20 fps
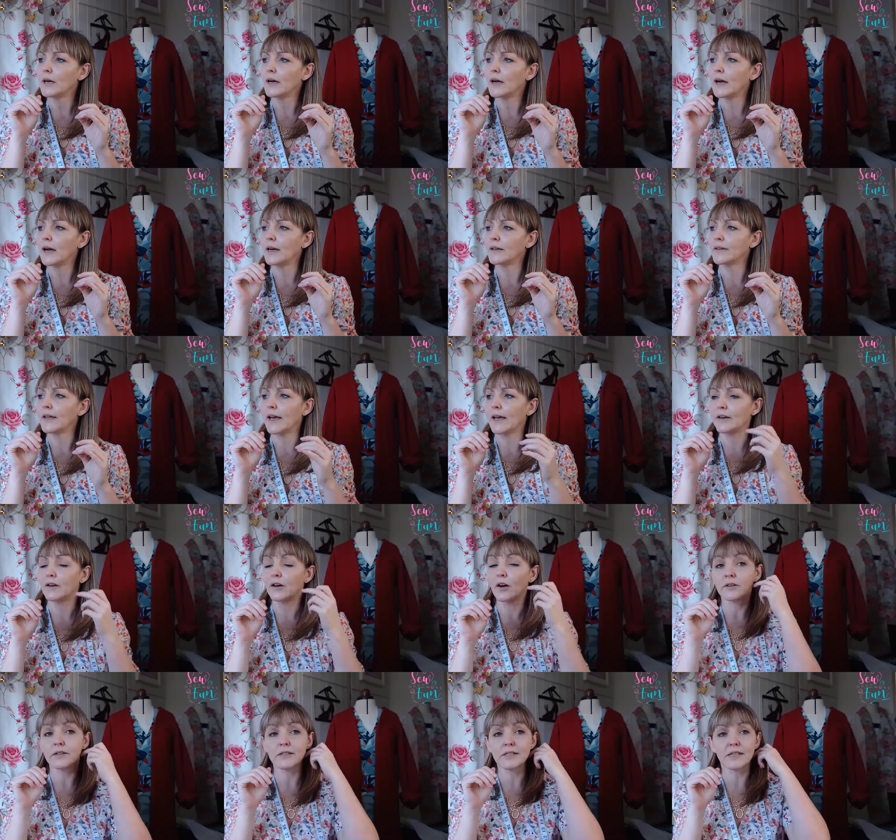And then
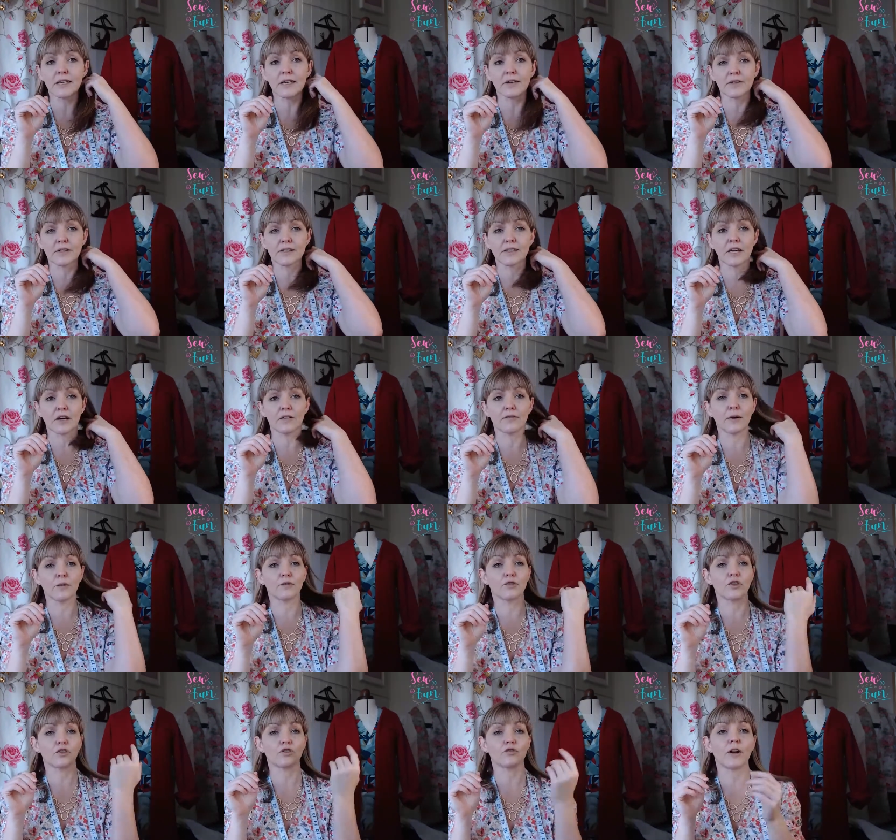on the sleeve itself, I
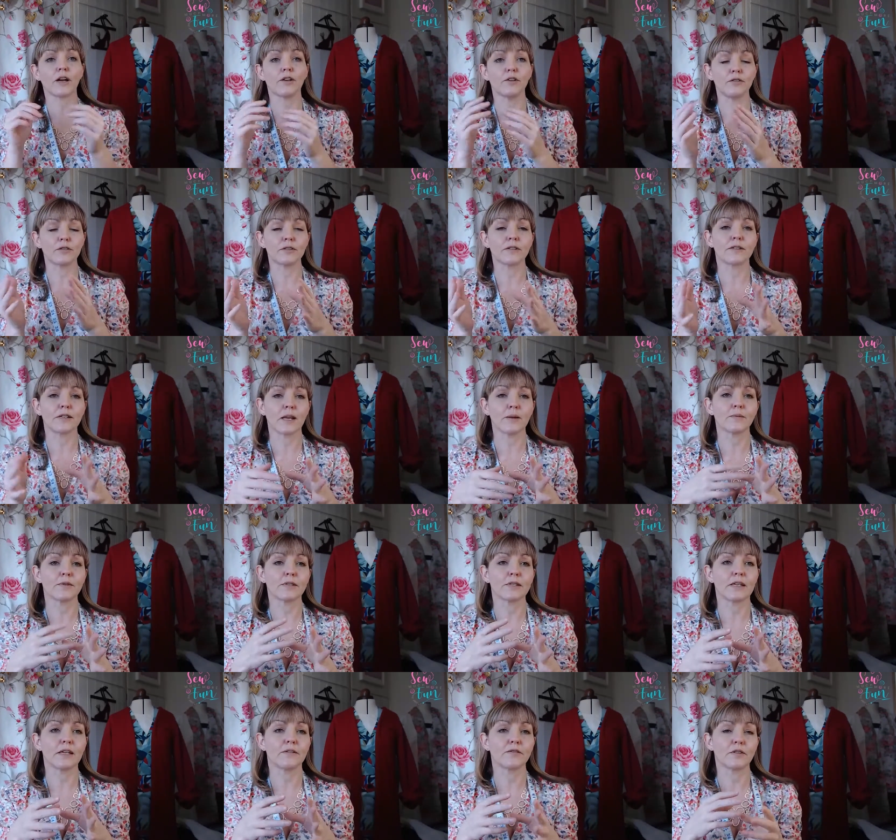would just try and use the same
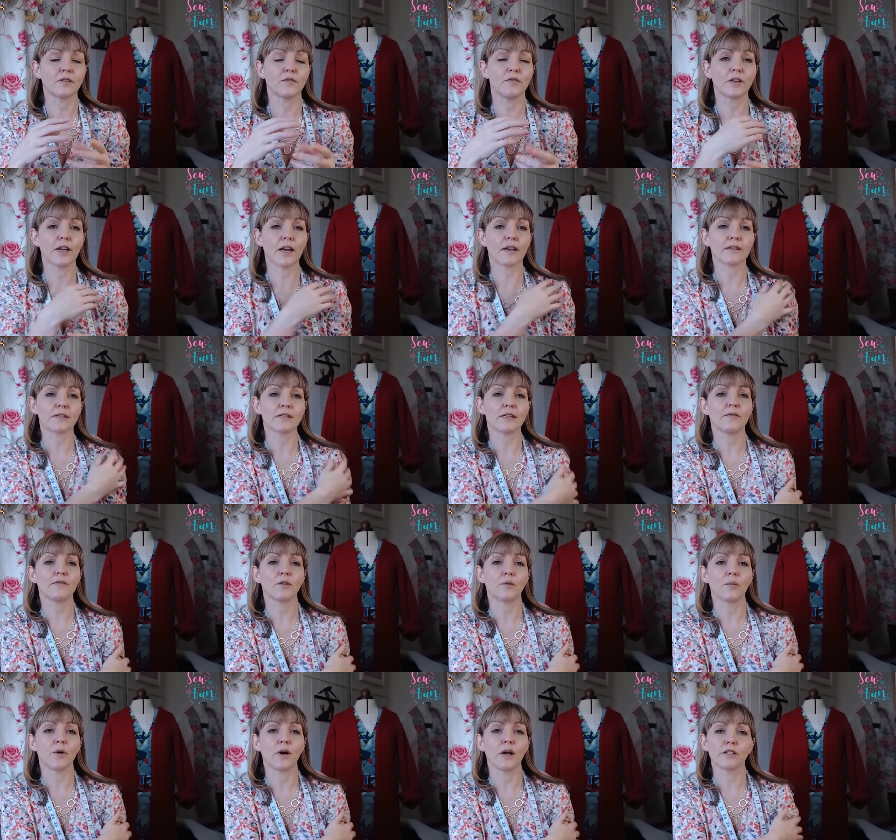sleeve. So if you get a
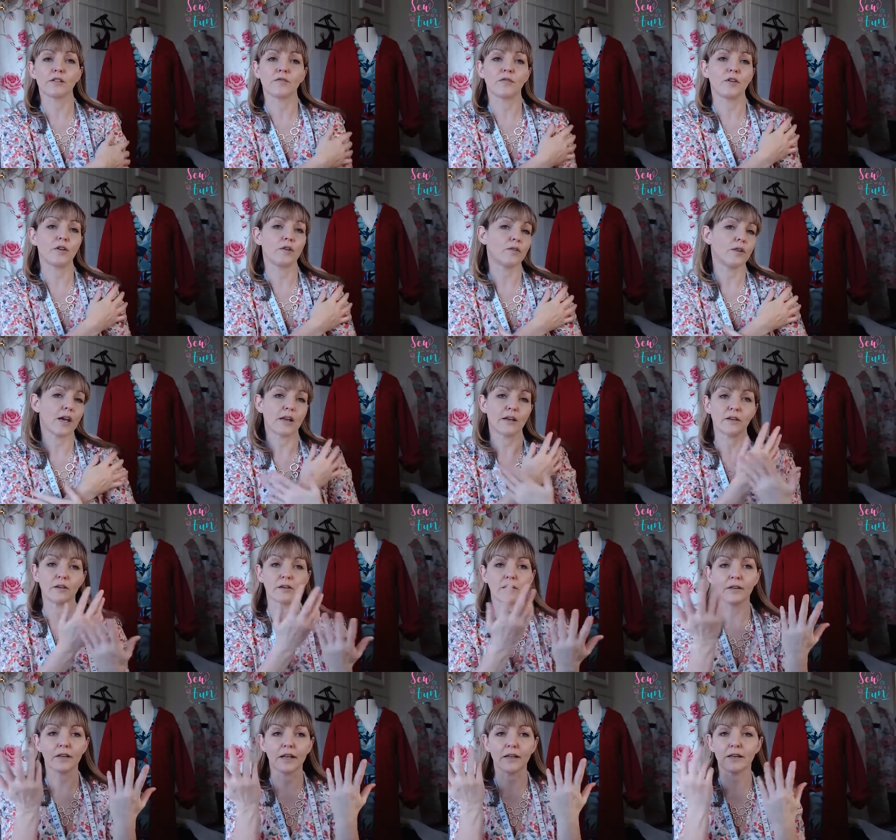sleeve that works for you,
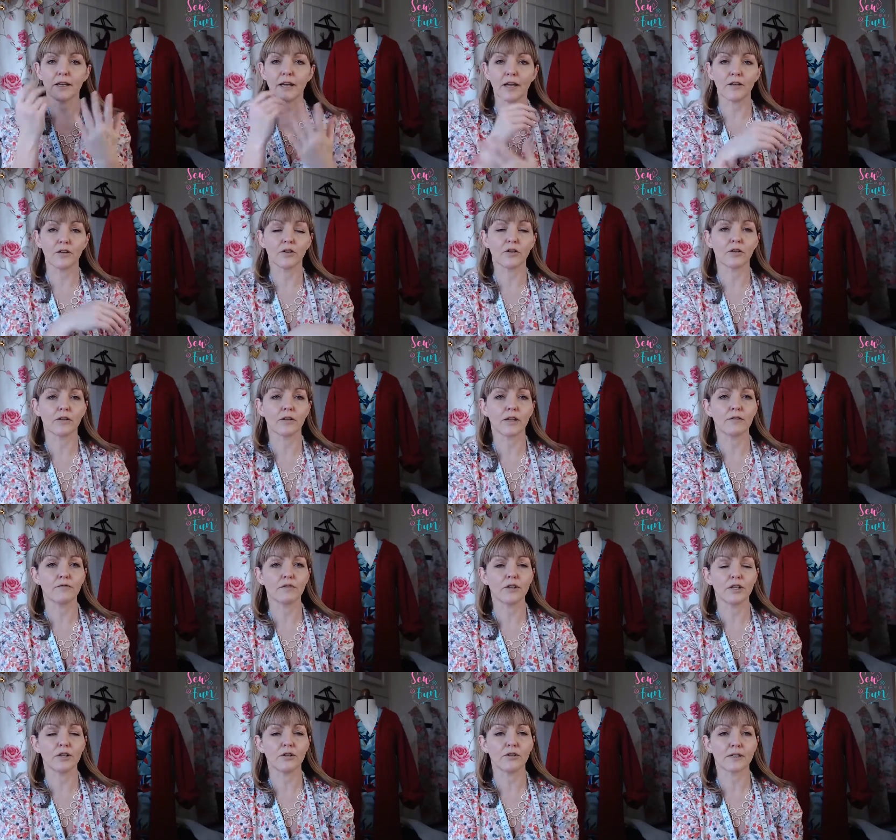then yeah, you can
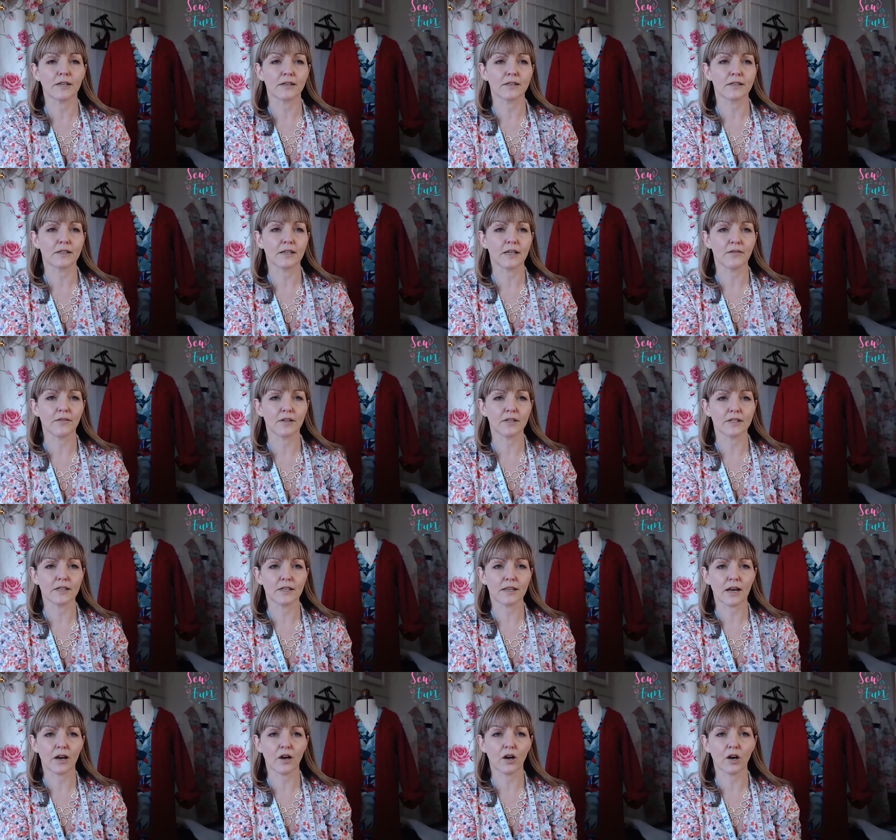then reuse that sleeve
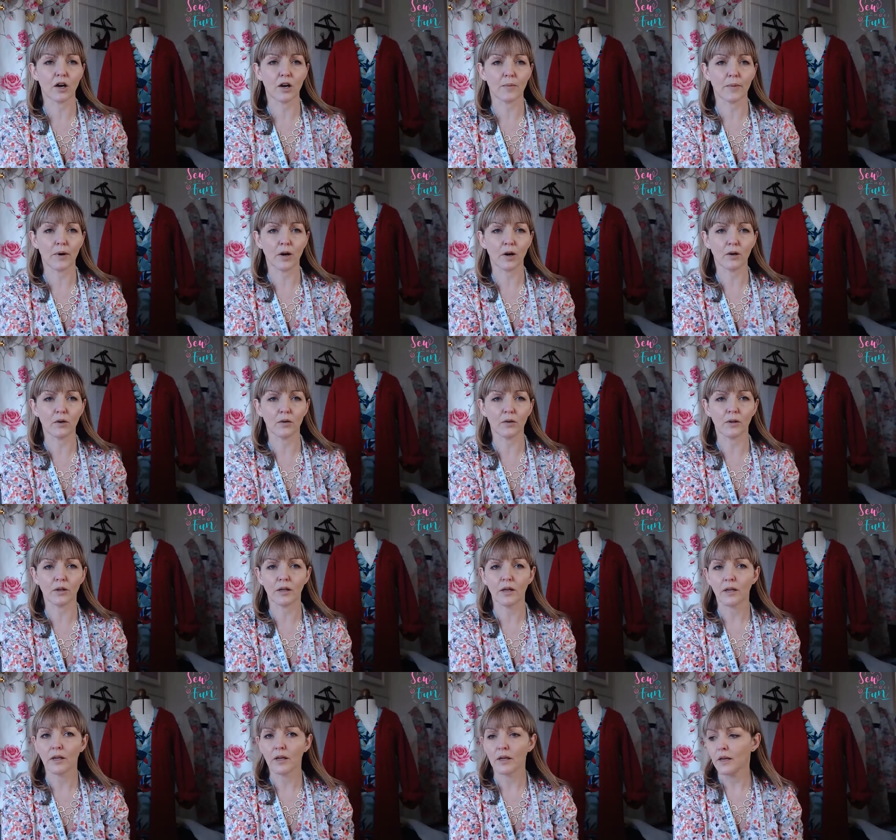into that
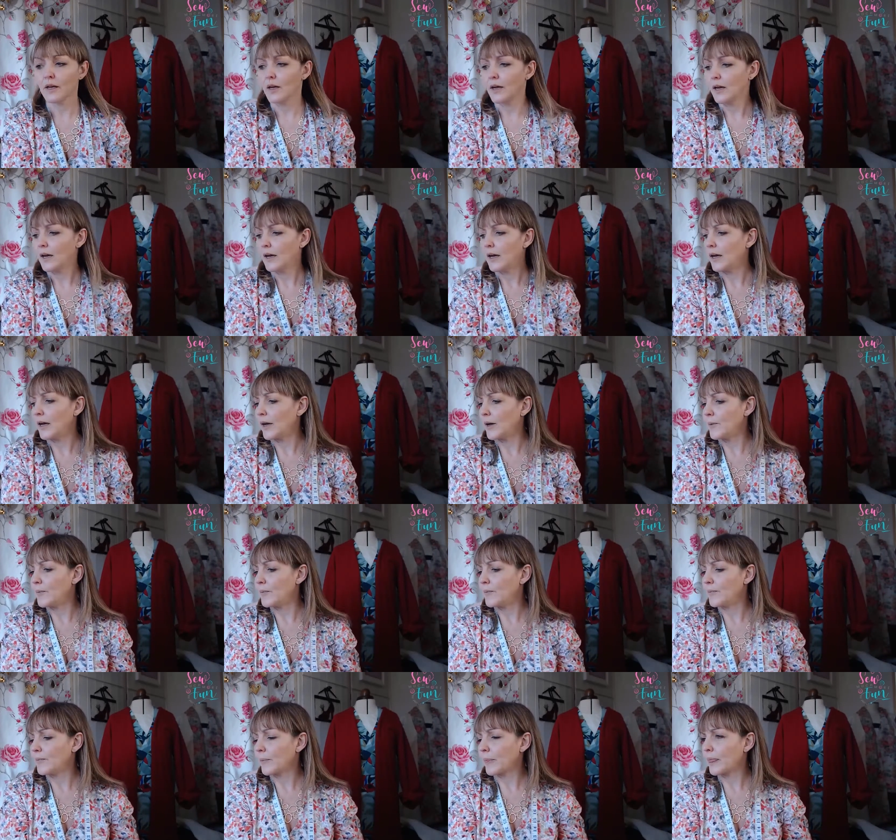armhole.
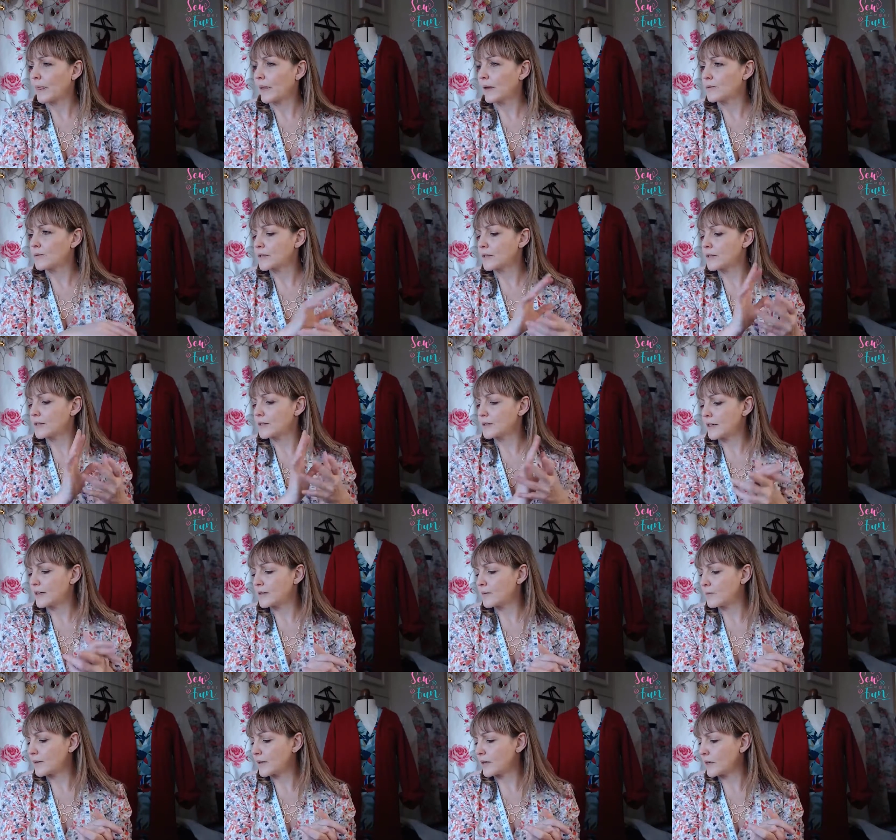I was going to say
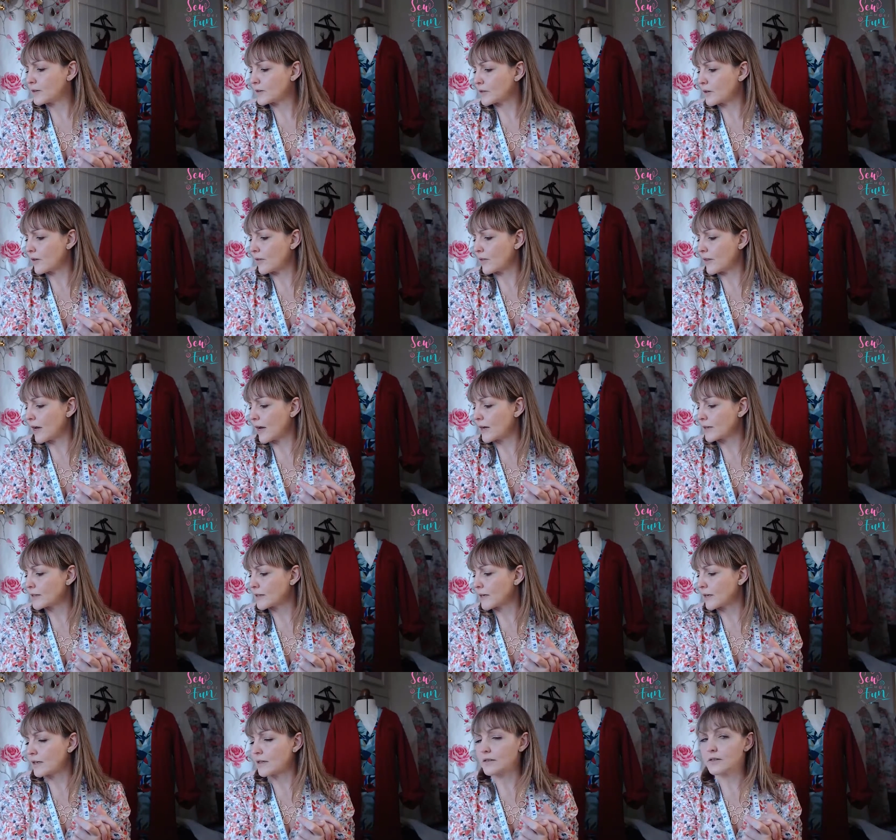something else on that,
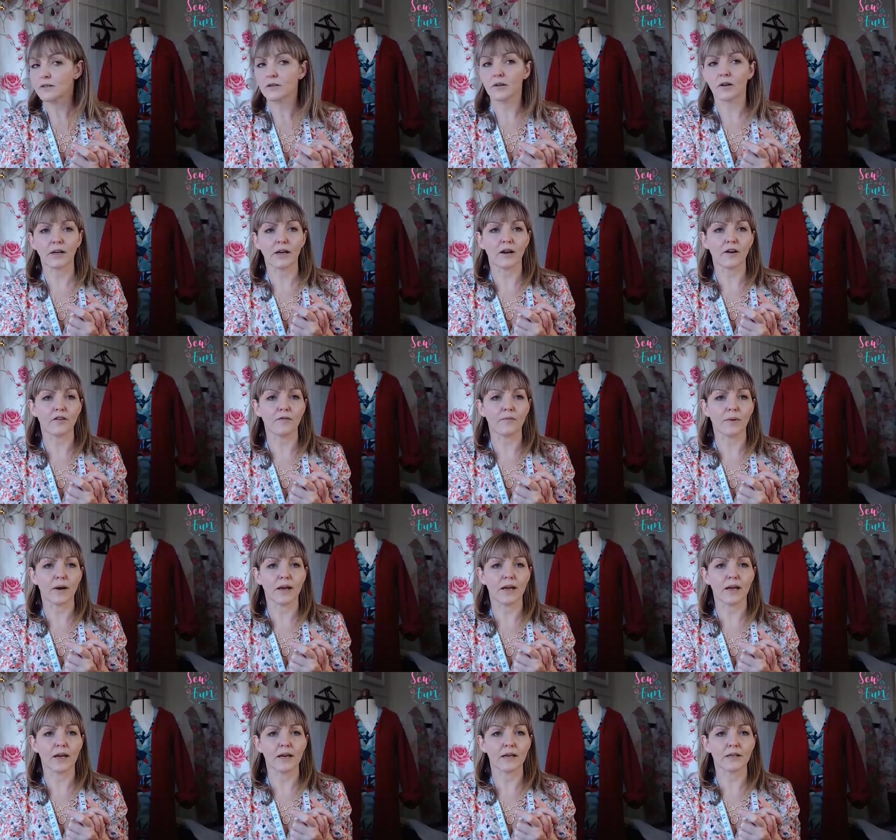and it's gone out of my
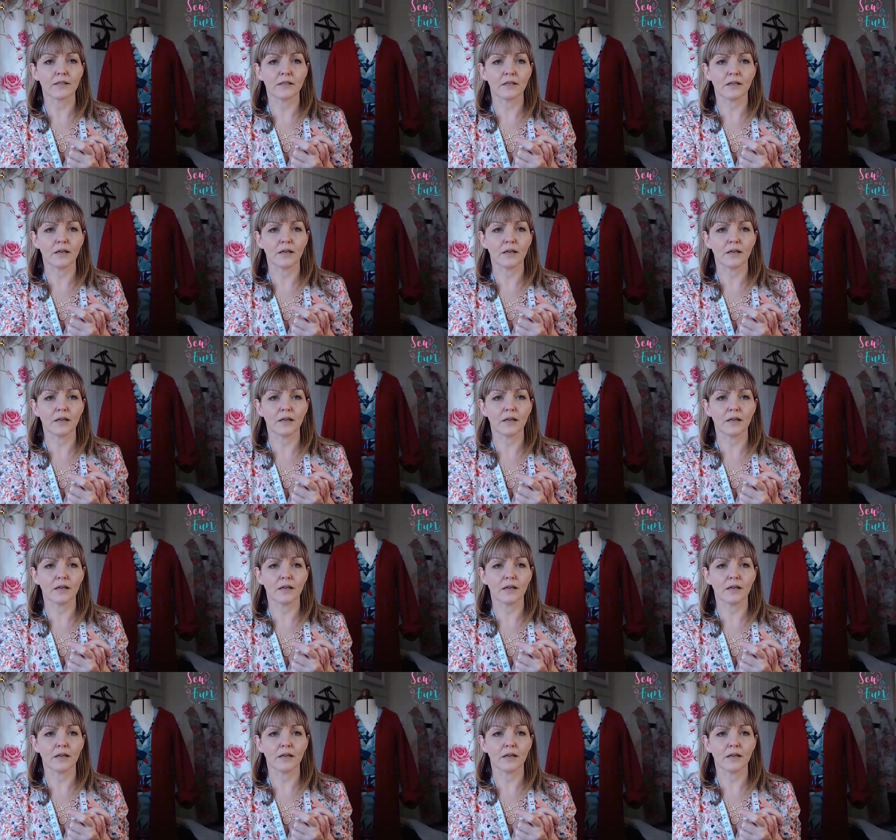head.